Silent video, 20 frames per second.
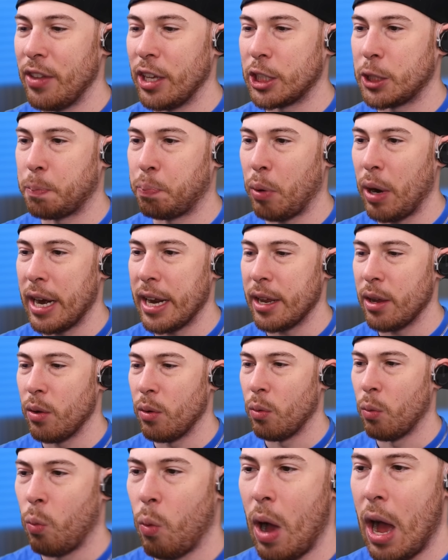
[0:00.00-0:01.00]
the Sprite.
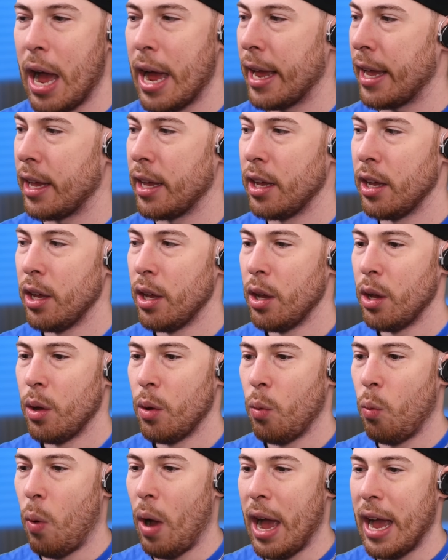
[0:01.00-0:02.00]
Why?
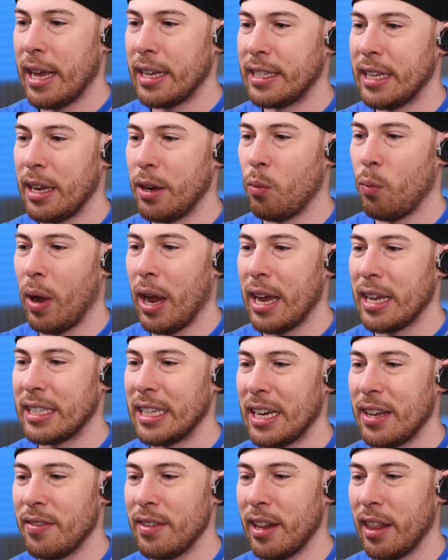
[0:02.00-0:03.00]
Why is
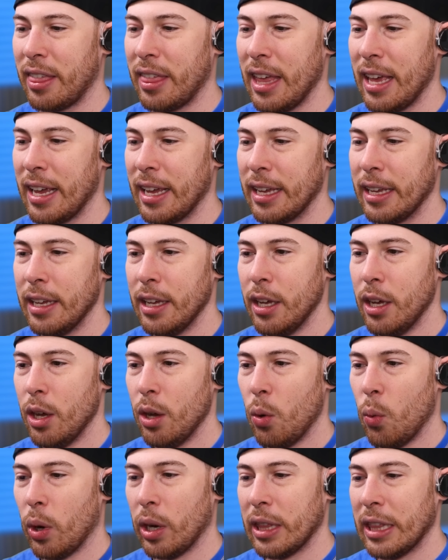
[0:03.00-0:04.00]
that even a thing?
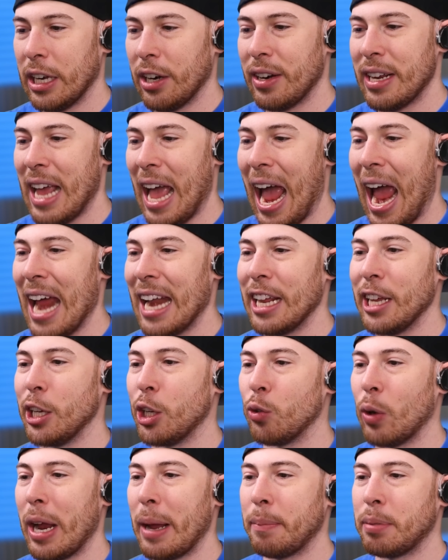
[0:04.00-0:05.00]
We're literally adding
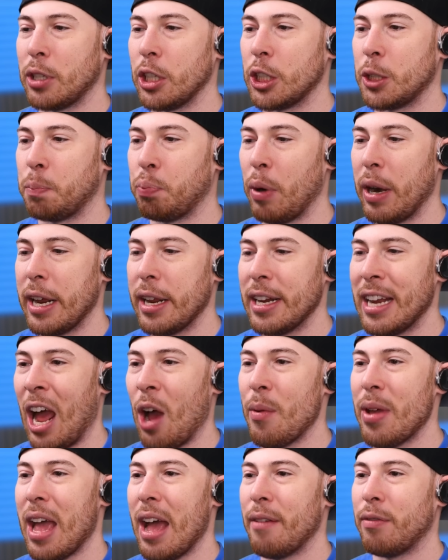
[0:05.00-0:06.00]
grapes to Sprite. Now
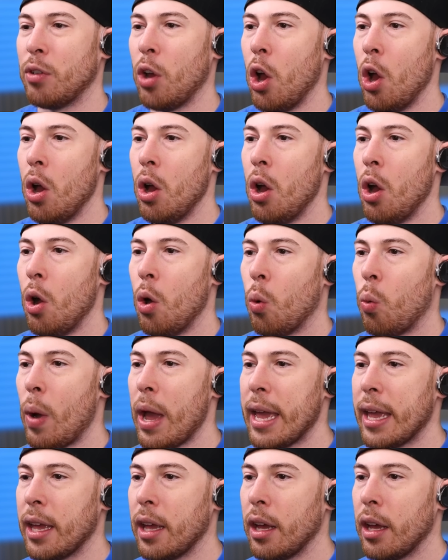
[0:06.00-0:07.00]
we have,
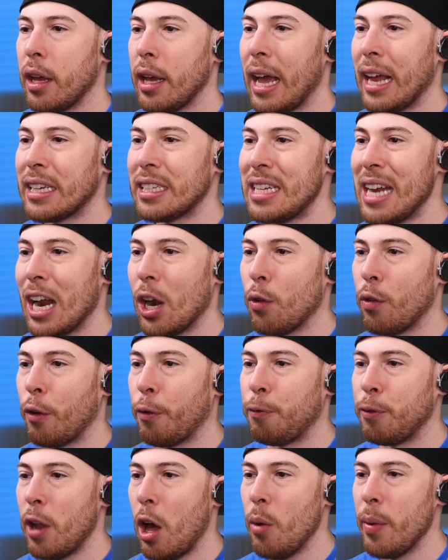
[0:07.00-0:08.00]
wait, it's not
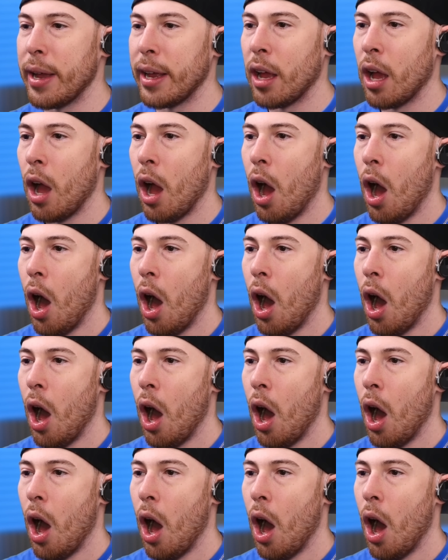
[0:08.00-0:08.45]
overflowing.